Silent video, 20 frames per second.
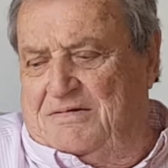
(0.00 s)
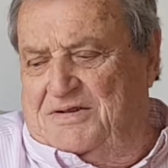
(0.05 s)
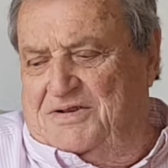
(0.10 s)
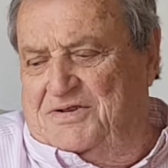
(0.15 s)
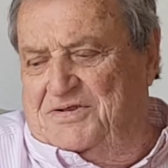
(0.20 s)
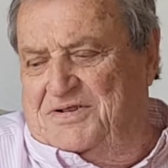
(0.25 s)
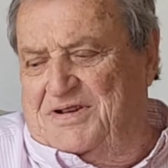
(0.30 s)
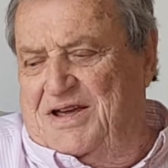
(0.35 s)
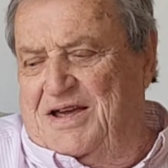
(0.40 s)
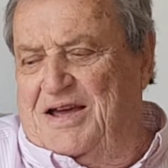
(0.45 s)

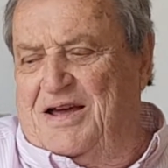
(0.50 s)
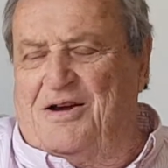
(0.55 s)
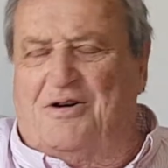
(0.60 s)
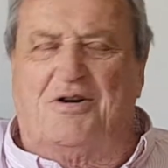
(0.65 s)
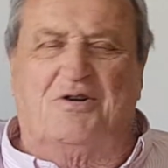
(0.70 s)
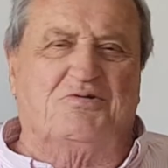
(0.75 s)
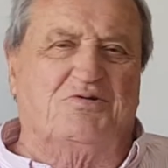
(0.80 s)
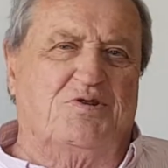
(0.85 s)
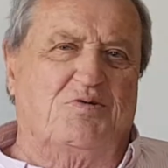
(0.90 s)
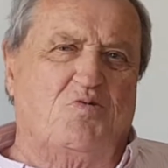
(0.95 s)
You say I
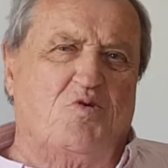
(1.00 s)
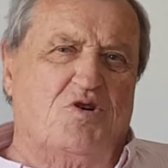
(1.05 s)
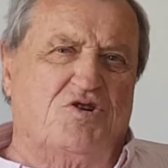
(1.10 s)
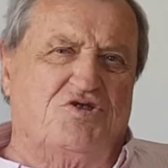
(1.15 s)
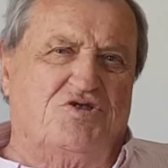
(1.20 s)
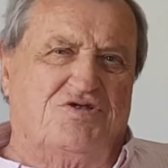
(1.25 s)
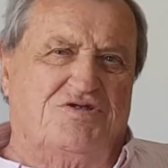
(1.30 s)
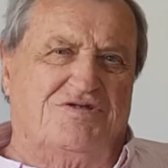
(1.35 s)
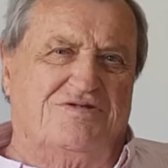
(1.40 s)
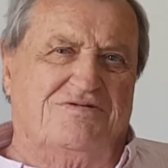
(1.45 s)
got the
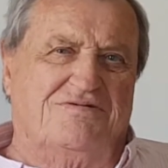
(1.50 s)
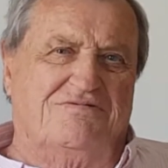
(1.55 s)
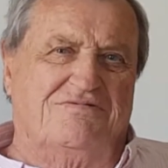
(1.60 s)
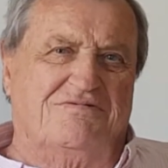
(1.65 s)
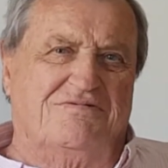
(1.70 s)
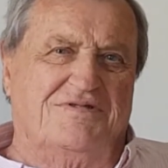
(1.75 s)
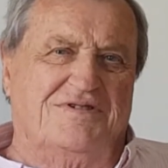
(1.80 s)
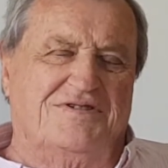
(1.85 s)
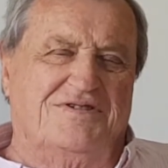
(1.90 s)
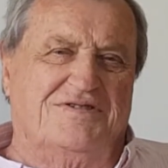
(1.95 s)
watch,
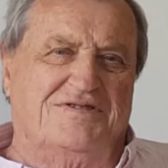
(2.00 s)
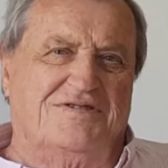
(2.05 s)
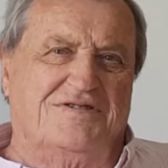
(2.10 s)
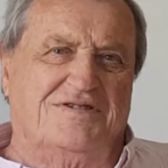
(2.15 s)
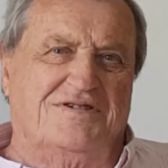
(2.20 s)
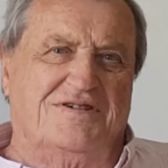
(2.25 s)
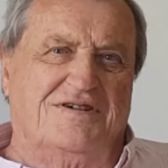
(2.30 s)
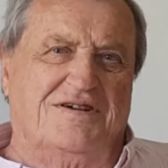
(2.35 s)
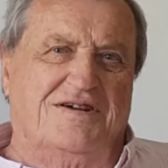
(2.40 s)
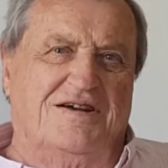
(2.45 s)
which
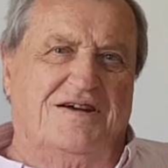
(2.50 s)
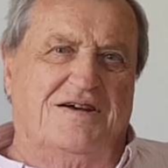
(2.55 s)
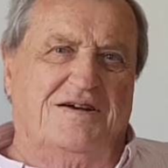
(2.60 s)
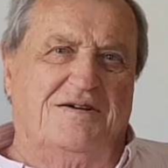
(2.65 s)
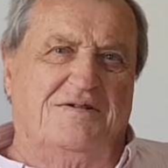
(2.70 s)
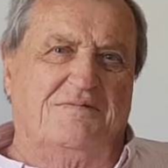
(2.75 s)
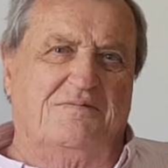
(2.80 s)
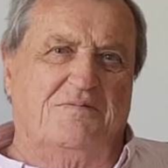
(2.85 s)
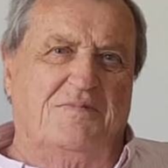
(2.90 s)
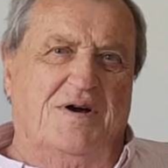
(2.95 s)

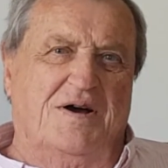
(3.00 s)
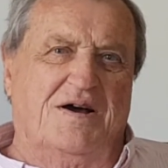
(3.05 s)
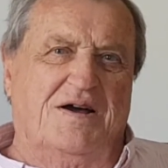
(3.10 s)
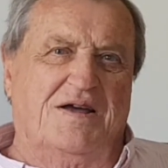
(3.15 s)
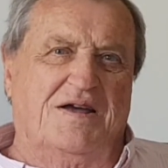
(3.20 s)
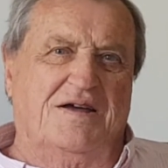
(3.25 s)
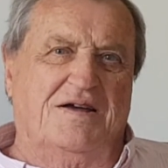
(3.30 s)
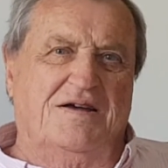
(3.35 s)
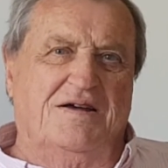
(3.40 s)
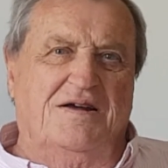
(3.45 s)

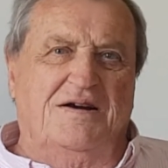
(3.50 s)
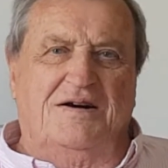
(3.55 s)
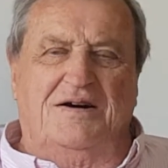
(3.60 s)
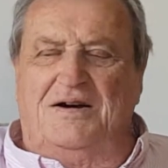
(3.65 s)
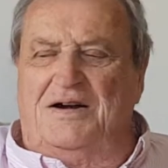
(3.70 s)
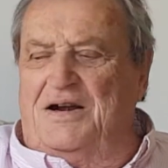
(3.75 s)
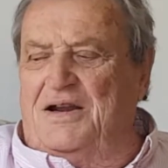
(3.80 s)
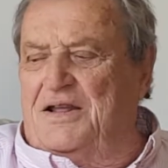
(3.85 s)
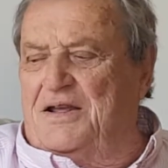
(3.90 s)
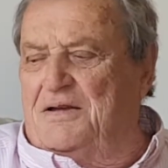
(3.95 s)
my
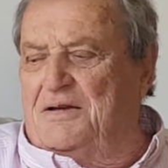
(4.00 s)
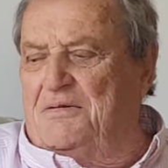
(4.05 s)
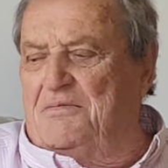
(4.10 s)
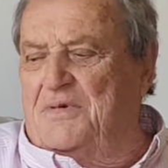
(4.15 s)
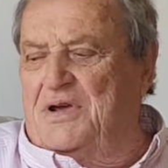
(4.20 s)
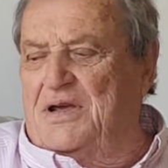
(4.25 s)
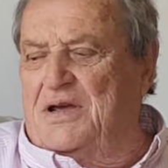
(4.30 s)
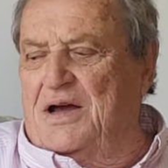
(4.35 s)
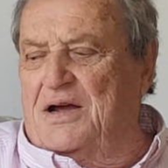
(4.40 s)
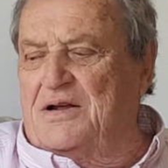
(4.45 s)

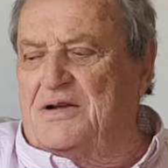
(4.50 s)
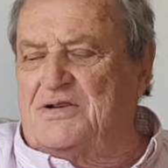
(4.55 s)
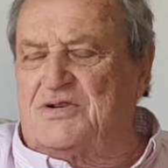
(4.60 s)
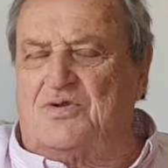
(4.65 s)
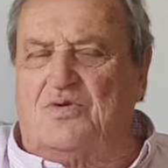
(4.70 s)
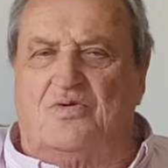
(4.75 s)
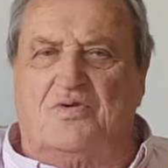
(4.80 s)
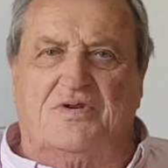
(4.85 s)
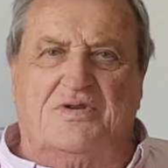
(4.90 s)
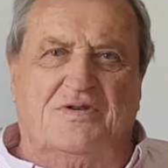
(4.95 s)
youngest
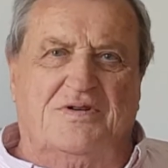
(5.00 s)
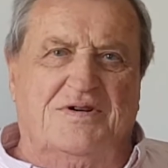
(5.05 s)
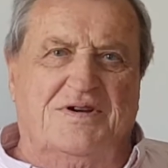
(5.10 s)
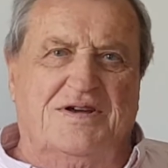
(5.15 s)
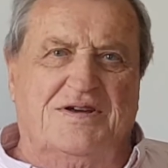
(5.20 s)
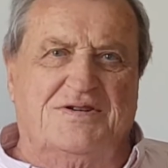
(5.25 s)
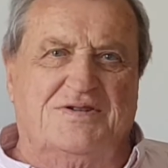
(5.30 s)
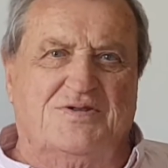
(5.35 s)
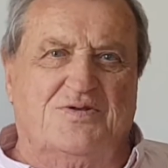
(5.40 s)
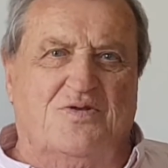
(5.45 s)
daughter
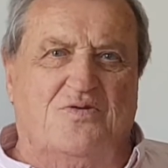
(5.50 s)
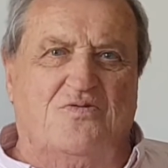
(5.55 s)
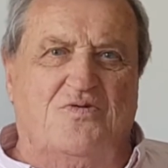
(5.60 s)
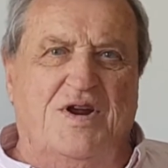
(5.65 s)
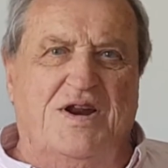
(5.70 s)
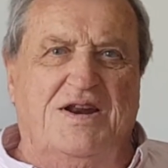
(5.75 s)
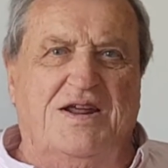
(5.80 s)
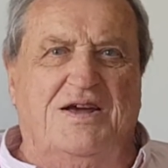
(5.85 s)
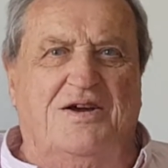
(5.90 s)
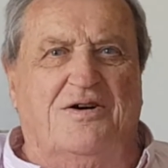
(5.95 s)
has
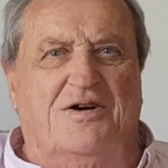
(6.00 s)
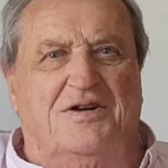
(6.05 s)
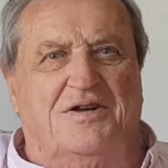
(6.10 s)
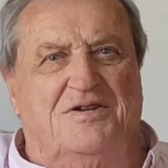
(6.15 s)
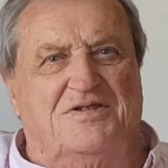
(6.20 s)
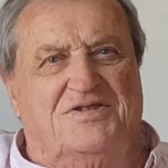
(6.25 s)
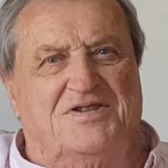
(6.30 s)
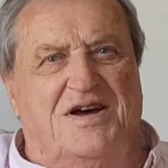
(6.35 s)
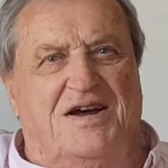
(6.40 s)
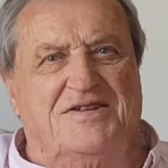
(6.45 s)
already got her
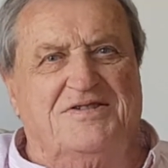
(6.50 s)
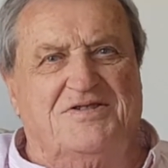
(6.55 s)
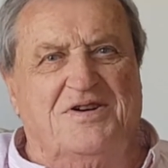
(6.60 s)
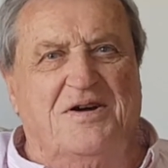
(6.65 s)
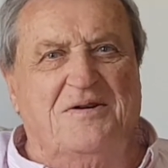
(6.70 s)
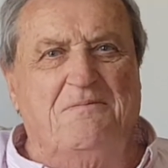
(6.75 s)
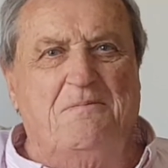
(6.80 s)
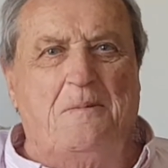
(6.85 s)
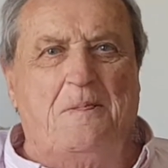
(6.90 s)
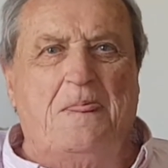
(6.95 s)
sights
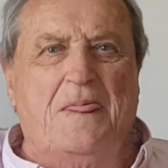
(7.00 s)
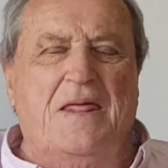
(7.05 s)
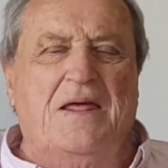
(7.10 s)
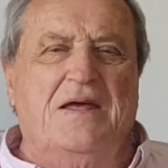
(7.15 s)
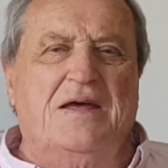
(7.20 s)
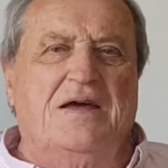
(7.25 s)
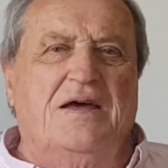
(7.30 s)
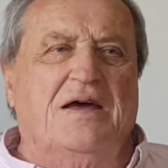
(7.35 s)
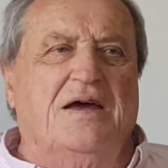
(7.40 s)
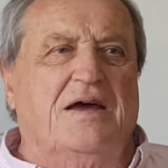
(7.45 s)
on,
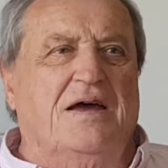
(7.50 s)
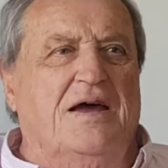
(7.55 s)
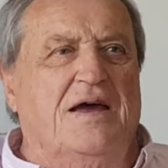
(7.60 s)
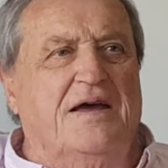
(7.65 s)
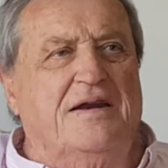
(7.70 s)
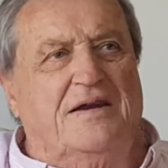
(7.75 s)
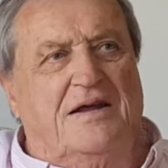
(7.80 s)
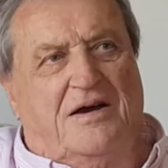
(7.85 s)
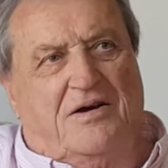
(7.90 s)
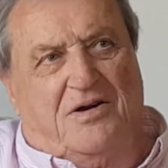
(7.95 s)

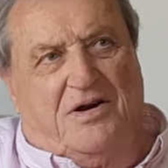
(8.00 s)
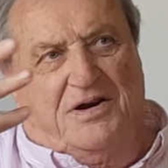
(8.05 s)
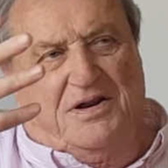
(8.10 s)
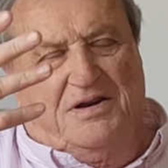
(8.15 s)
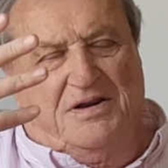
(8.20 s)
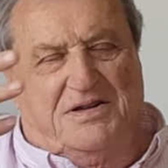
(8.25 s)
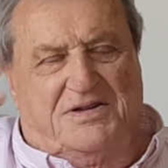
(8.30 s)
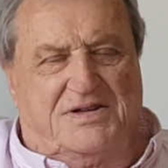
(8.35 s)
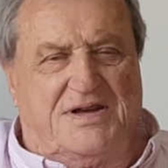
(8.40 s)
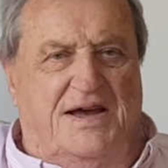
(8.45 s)
and I got
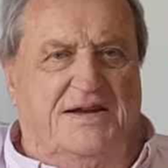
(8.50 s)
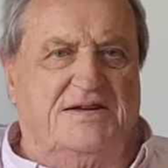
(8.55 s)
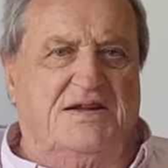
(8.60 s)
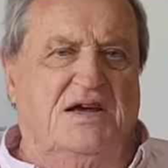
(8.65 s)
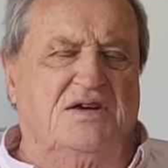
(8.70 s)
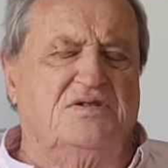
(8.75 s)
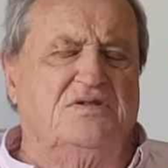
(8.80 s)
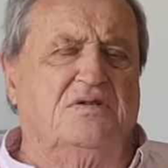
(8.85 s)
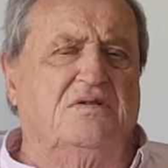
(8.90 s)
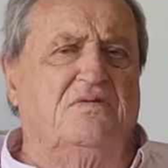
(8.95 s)
a
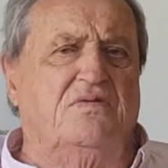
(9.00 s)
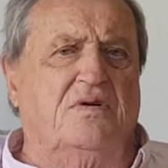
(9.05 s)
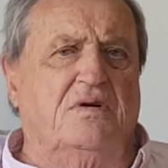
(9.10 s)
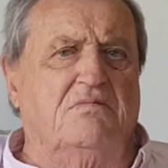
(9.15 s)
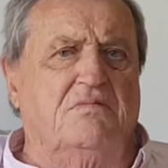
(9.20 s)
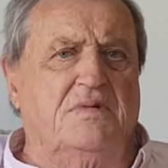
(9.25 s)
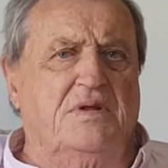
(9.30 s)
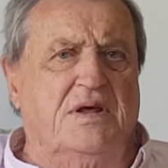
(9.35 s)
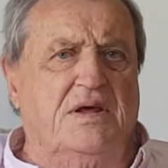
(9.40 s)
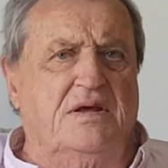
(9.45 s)
citation
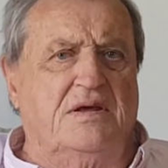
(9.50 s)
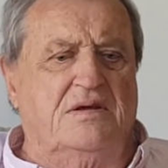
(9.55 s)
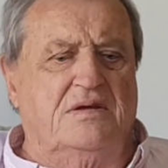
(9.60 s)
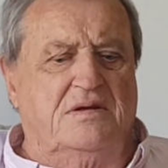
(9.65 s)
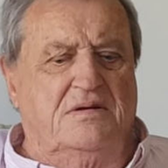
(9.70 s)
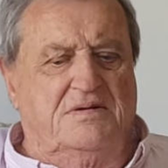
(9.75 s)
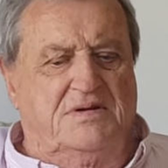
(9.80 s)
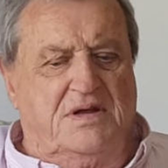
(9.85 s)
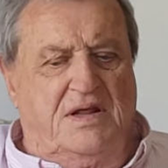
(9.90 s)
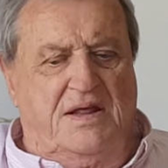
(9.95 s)
from the
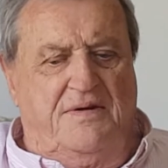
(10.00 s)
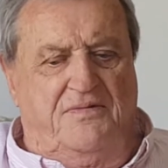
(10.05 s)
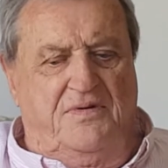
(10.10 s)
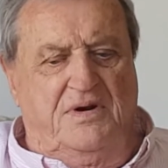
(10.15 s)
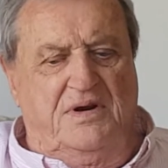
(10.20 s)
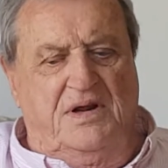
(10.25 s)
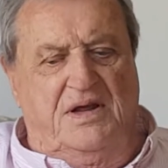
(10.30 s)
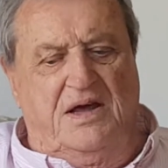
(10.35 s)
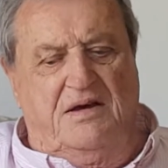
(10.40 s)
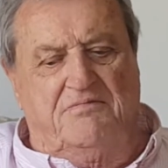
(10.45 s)
South
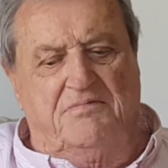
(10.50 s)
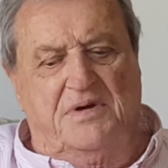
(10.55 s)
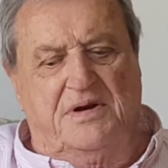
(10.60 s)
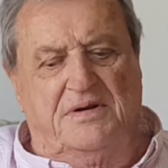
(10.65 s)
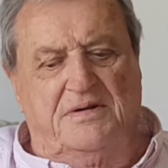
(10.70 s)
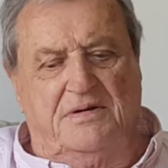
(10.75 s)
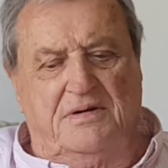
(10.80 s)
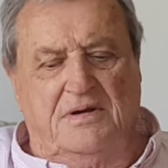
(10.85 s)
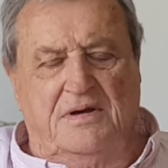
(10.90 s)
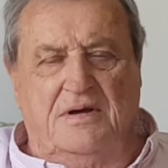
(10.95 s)
African government.
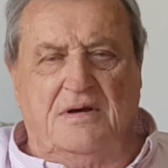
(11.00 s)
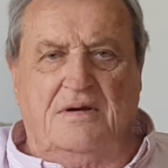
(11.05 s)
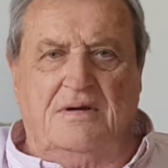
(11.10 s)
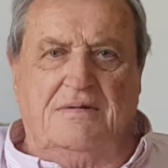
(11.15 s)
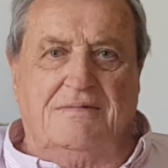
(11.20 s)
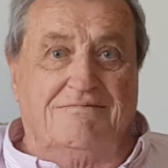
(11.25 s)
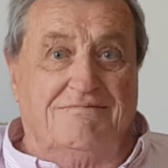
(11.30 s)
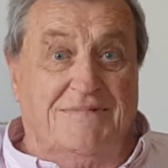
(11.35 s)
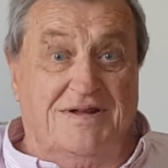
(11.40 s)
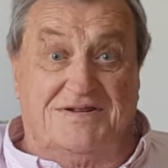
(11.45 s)

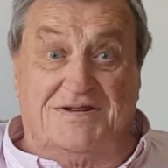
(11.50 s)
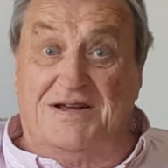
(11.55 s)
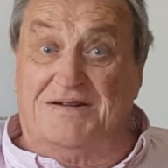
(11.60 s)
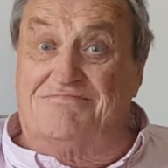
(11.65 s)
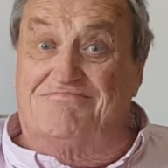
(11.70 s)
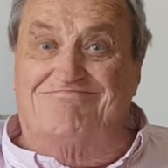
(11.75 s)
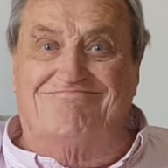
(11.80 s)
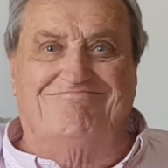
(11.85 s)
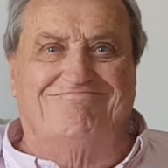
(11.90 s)
That's it.